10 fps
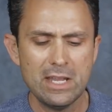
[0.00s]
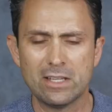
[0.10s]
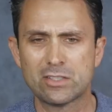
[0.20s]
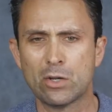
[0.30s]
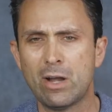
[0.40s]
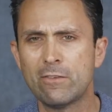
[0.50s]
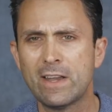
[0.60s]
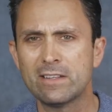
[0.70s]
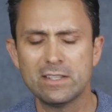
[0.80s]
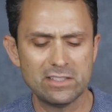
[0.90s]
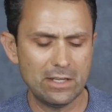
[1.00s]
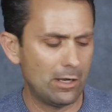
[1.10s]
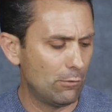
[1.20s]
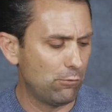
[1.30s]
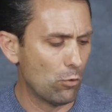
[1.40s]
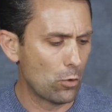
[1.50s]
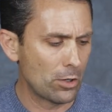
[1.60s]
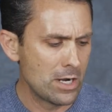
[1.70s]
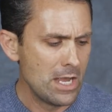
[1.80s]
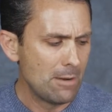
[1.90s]
And so I've had these now
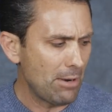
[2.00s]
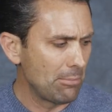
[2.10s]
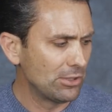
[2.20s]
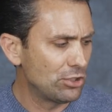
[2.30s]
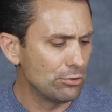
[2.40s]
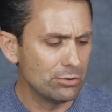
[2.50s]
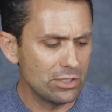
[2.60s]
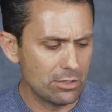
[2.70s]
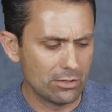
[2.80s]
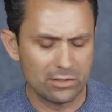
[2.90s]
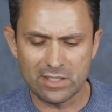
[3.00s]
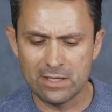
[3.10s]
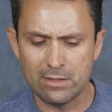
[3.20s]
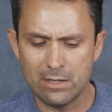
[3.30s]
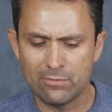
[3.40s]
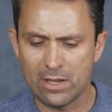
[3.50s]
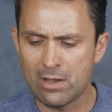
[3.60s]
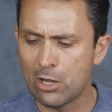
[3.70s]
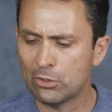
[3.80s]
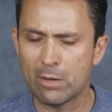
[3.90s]
for probably 2 years, and they've
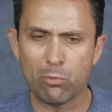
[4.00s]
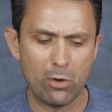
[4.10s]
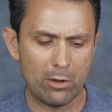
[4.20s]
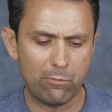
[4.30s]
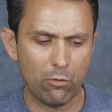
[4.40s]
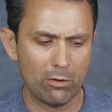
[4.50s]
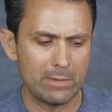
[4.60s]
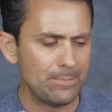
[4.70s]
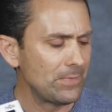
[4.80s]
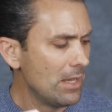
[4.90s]
held up well for me.